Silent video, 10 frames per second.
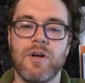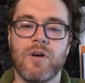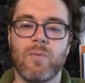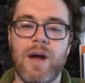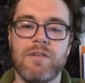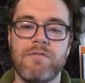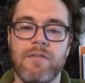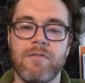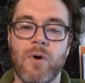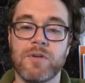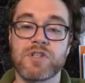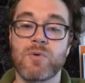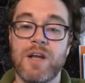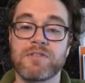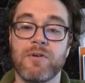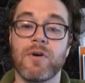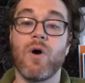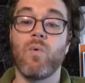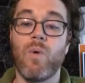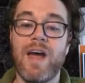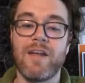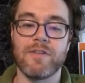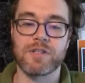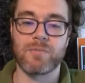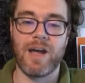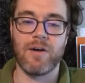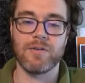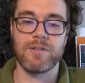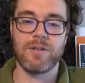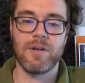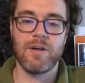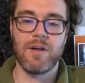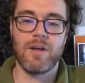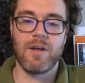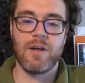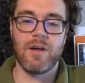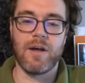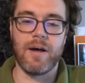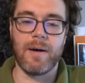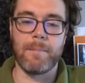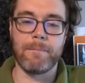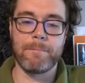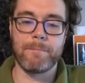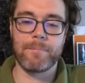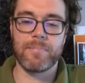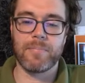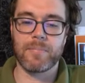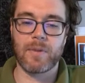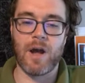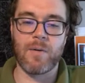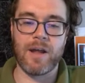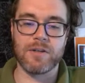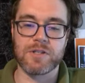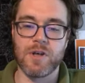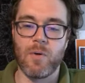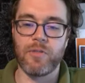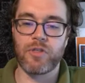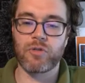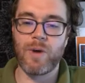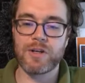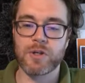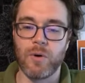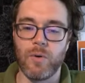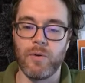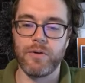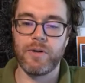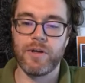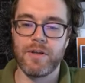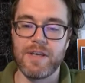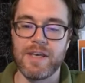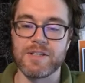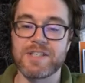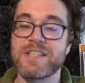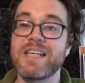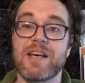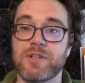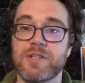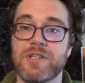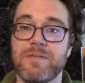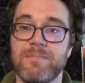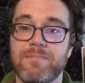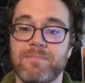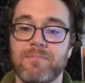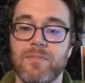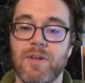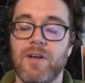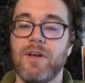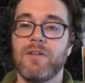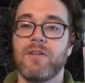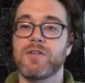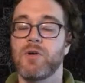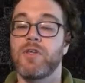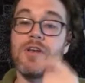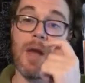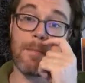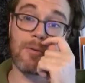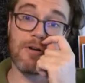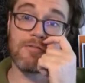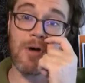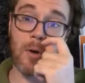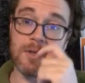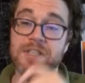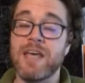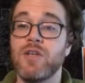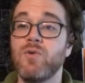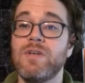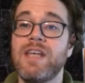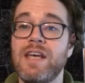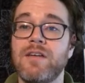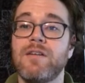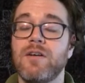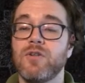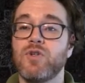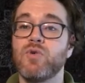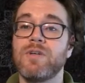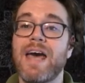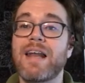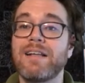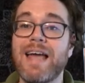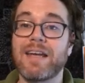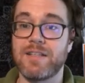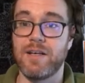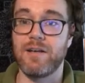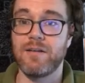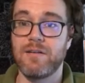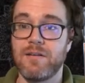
Red, votes transferred away in this round. All right, so the threshold is 6. So the number of votes that you need to get elected